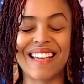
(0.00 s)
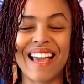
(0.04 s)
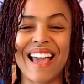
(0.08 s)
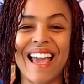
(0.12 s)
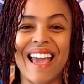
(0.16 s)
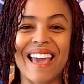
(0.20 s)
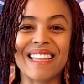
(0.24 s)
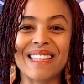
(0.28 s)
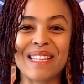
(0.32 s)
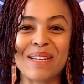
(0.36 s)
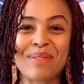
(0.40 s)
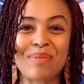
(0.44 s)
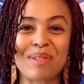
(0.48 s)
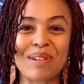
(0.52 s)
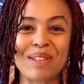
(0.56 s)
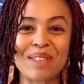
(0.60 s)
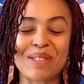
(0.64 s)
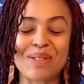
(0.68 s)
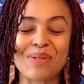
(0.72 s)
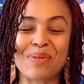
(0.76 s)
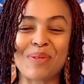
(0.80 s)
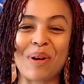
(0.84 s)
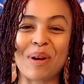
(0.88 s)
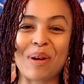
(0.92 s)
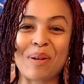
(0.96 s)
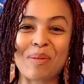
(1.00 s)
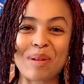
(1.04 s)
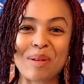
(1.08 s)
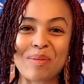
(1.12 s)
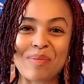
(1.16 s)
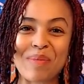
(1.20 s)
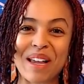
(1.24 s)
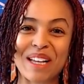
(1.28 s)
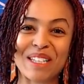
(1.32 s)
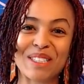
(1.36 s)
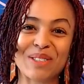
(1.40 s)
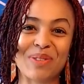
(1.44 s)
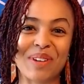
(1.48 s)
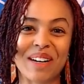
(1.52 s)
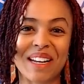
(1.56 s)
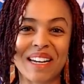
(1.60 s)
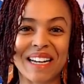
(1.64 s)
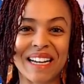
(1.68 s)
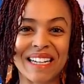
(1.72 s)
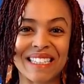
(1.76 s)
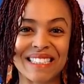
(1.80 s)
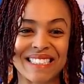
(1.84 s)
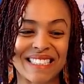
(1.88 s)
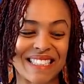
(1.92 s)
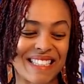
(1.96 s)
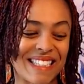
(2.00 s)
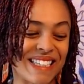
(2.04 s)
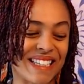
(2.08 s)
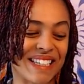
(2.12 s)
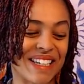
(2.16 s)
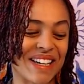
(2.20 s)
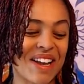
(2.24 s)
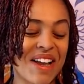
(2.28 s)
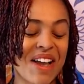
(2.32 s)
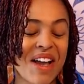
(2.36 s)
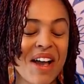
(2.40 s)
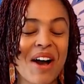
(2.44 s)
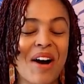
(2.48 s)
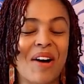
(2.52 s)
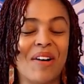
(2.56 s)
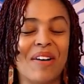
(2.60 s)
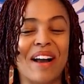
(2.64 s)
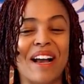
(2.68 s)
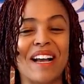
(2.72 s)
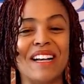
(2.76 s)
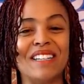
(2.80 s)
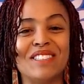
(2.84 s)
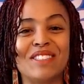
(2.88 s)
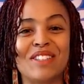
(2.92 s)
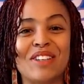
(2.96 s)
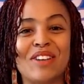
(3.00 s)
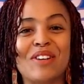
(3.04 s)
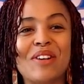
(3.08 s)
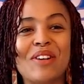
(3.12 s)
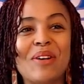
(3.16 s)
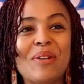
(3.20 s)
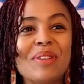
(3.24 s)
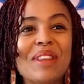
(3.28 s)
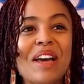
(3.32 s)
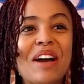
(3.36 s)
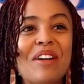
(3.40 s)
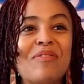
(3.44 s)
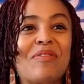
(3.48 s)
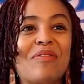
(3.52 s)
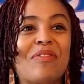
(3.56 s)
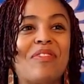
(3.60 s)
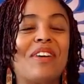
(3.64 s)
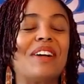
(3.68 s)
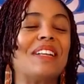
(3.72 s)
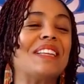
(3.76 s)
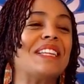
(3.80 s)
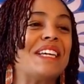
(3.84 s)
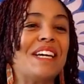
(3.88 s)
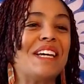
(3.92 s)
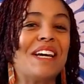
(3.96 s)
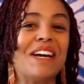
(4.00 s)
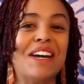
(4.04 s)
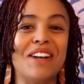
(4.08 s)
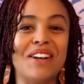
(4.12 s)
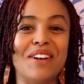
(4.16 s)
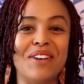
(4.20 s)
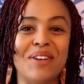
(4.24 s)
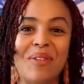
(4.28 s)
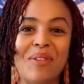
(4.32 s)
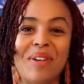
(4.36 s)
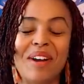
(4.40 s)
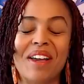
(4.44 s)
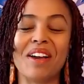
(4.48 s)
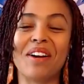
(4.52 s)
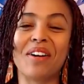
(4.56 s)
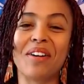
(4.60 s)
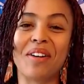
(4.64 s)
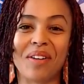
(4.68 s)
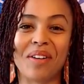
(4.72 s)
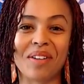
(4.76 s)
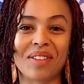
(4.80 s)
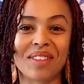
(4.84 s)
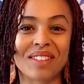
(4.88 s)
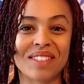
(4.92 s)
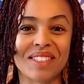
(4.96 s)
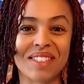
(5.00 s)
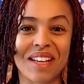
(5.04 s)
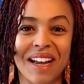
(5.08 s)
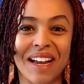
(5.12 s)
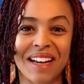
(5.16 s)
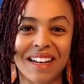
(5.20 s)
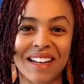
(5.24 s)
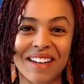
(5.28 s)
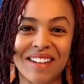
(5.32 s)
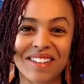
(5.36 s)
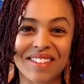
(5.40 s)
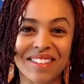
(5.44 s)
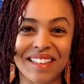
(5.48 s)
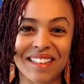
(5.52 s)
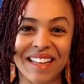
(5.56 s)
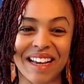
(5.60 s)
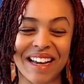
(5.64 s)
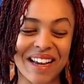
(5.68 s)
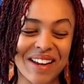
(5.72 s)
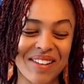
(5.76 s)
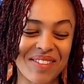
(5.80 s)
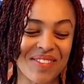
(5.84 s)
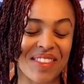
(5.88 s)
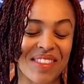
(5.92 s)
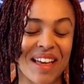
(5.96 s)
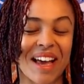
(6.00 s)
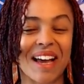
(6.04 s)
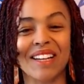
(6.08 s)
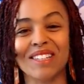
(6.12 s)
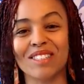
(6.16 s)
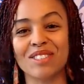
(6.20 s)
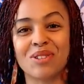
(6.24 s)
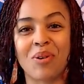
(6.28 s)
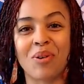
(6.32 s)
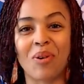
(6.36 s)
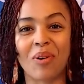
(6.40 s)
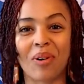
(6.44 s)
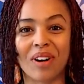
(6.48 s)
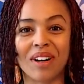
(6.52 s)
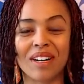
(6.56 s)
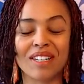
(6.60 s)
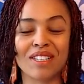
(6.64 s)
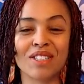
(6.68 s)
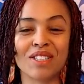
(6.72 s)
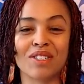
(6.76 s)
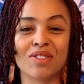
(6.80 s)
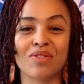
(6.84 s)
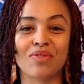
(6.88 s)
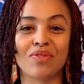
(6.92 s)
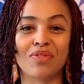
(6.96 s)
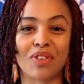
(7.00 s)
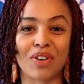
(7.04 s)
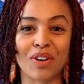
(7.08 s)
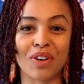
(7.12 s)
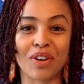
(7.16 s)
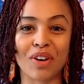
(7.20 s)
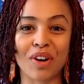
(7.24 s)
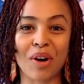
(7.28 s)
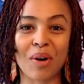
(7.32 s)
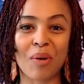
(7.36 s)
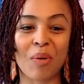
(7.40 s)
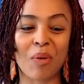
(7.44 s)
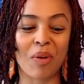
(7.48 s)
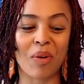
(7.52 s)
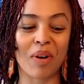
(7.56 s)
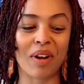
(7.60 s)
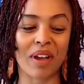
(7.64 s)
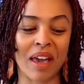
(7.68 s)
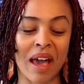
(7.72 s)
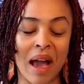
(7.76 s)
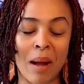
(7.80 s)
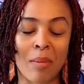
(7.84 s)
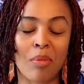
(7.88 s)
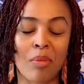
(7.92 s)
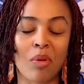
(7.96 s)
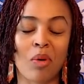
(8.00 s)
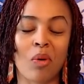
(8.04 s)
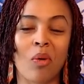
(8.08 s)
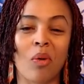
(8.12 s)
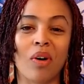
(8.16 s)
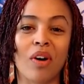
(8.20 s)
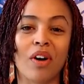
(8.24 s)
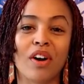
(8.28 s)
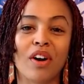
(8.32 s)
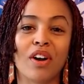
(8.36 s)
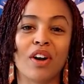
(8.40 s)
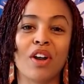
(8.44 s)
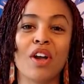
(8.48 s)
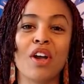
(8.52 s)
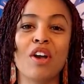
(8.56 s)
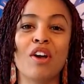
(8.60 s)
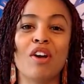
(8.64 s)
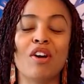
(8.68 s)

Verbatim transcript: Hey Libras, welcome to May twenty nineteen. Okay, so you know that really annoying earth sign in your life, that Taurus, Virgo, or Capricorn,